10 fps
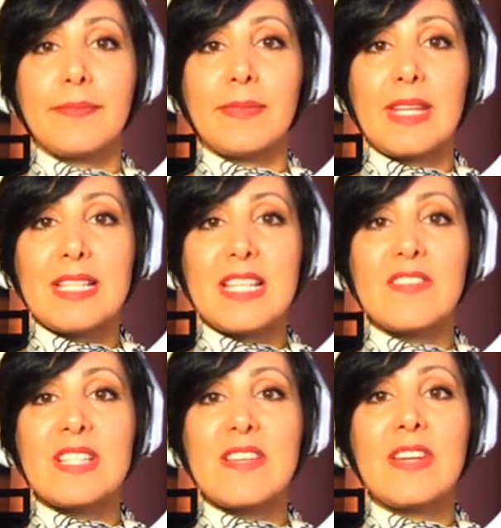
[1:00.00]

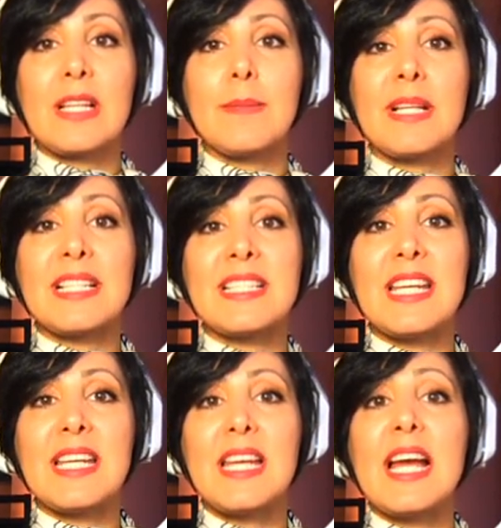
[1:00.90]
Service
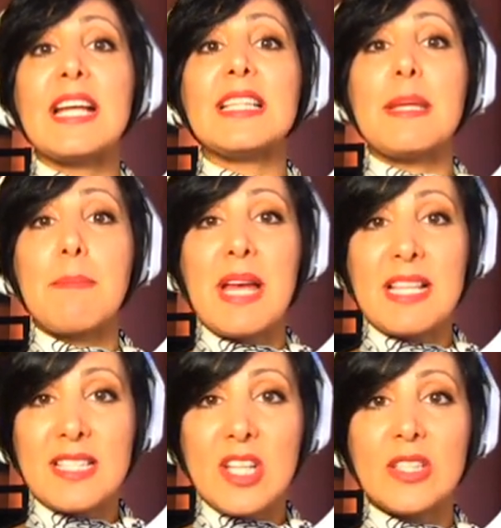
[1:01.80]
availability
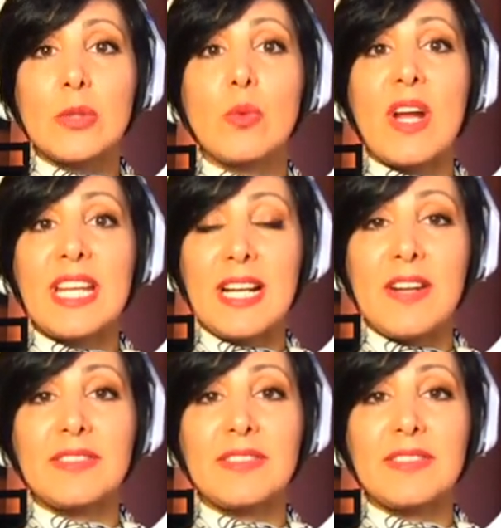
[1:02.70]
depends on the running of the